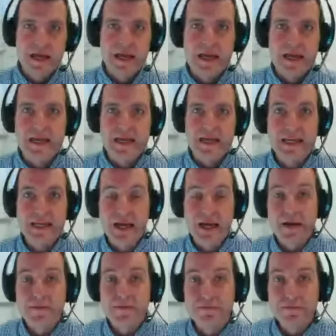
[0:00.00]
He
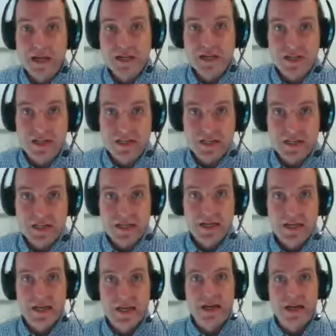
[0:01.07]
measured
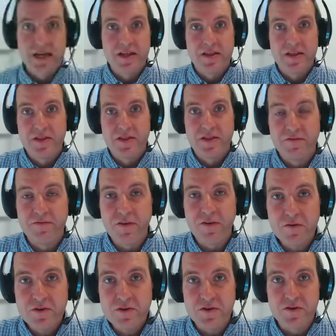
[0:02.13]
the
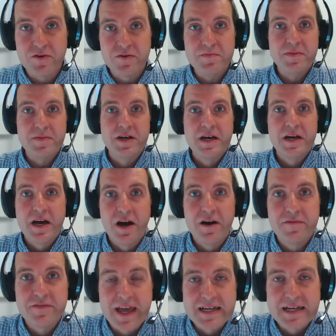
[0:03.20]
volume
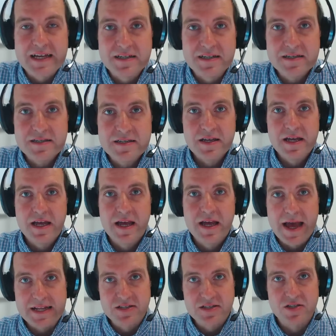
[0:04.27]
of gases
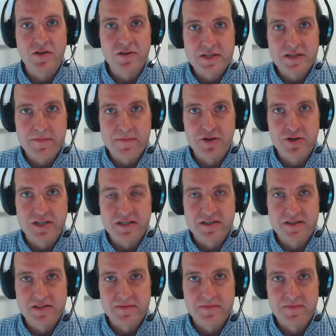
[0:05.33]
at certain
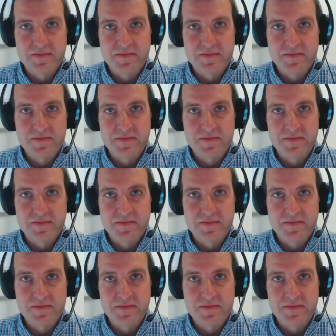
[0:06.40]
temperatures.